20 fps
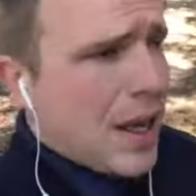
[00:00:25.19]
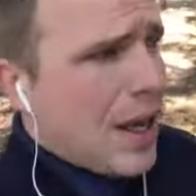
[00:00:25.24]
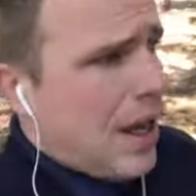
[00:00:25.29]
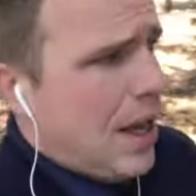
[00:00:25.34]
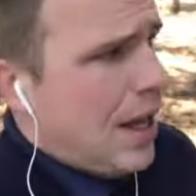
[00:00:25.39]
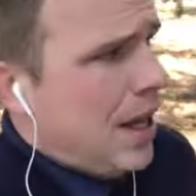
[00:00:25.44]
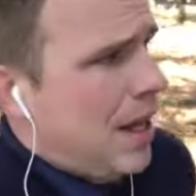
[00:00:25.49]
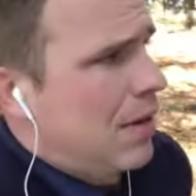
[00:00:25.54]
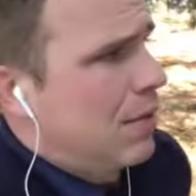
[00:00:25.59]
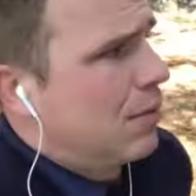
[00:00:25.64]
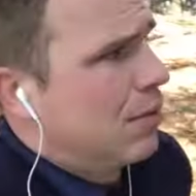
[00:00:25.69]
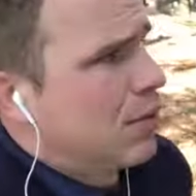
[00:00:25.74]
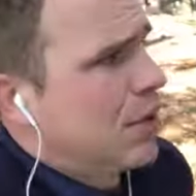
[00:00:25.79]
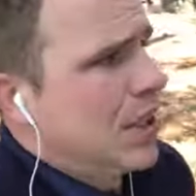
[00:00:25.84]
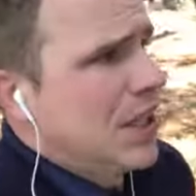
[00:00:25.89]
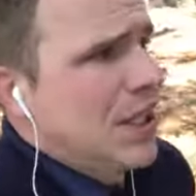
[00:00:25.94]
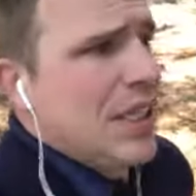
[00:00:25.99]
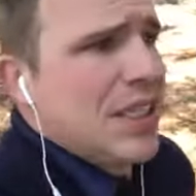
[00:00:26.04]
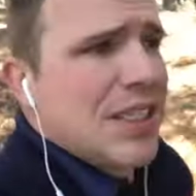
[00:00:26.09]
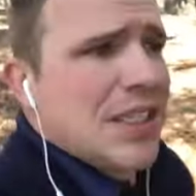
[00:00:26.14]
And
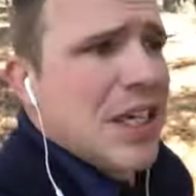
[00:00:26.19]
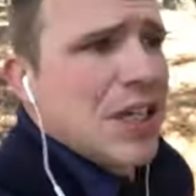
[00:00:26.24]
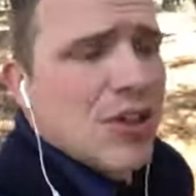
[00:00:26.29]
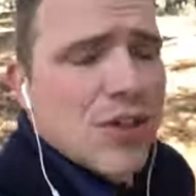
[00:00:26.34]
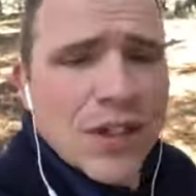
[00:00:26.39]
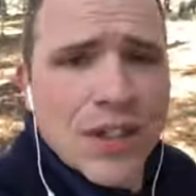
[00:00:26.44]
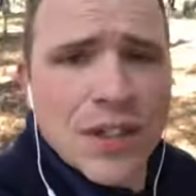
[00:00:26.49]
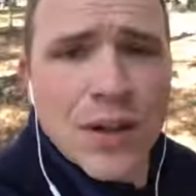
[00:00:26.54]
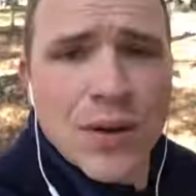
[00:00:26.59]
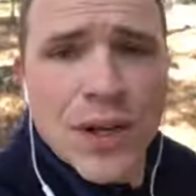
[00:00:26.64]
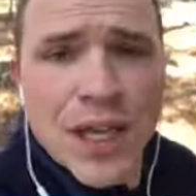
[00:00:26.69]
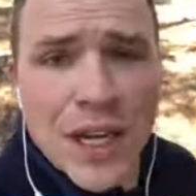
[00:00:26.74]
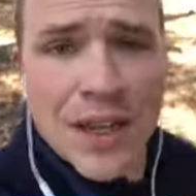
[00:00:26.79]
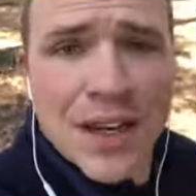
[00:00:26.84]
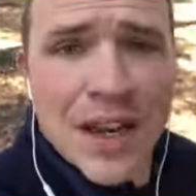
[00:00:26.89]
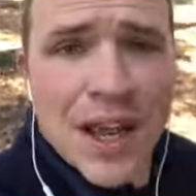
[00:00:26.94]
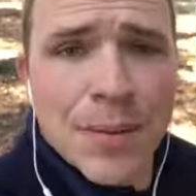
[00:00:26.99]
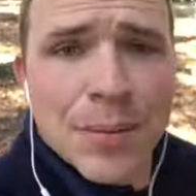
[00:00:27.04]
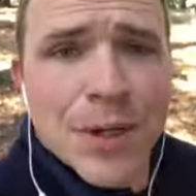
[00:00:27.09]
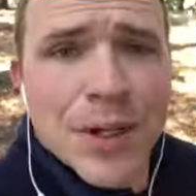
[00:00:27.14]
really centrally located
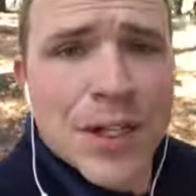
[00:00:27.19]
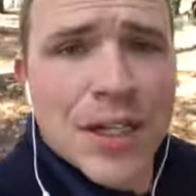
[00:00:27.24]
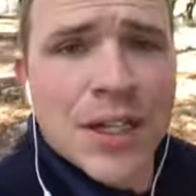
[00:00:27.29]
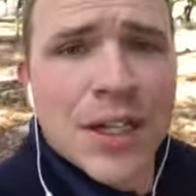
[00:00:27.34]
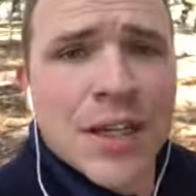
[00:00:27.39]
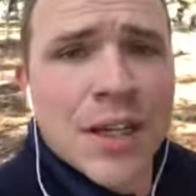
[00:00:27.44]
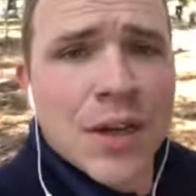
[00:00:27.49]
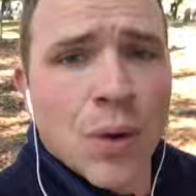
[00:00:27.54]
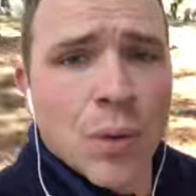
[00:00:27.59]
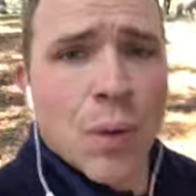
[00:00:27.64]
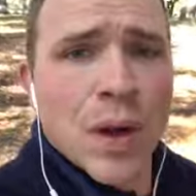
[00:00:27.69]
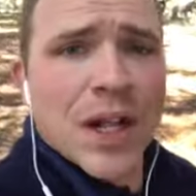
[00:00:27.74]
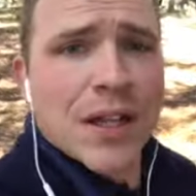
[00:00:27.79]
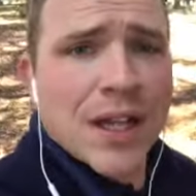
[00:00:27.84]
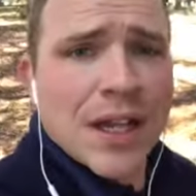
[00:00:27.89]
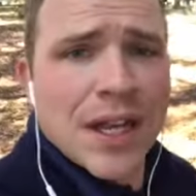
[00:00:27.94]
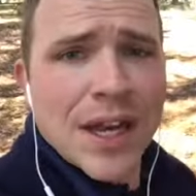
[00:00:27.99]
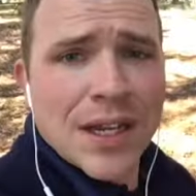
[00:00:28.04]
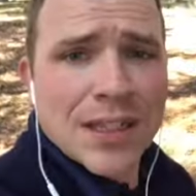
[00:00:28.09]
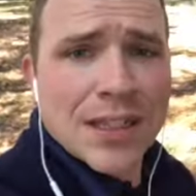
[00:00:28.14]
neighborhood, well
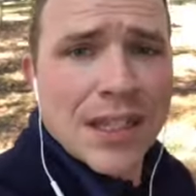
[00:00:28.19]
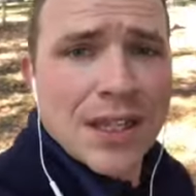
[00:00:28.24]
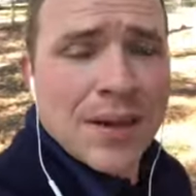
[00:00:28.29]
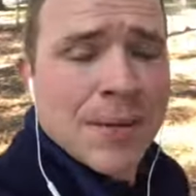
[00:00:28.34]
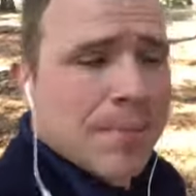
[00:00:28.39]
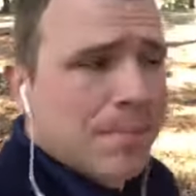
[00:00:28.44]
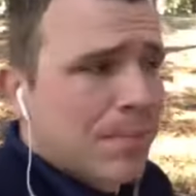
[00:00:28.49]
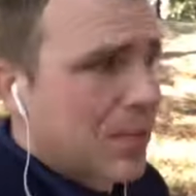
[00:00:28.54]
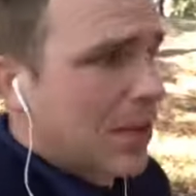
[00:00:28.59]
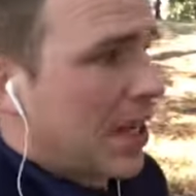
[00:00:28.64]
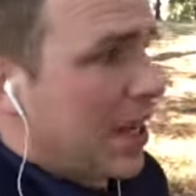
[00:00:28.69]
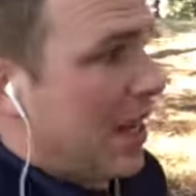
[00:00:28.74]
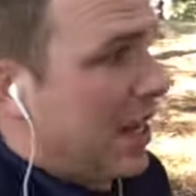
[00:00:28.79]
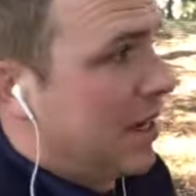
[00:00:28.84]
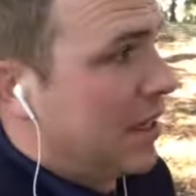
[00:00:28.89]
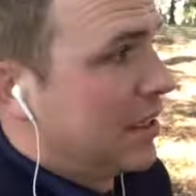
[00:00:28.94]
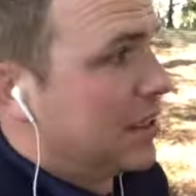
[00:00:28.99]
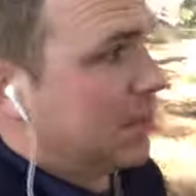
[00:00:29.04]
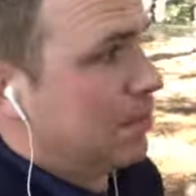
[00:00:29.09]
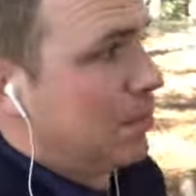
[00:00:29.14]
connected,
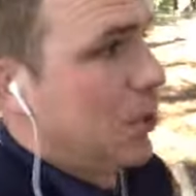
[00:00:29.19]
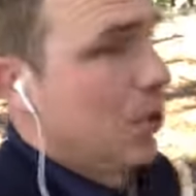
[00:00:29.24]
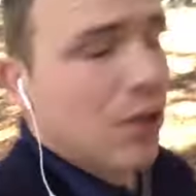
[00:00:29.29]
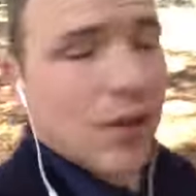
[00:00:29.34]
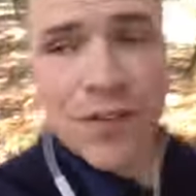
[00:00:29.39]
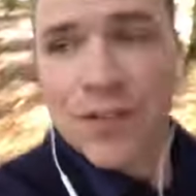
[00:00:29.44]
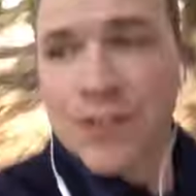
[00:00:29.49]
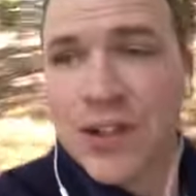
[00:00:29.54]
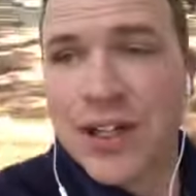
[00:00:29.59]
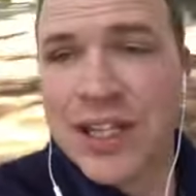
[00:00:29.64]
and it's beautiful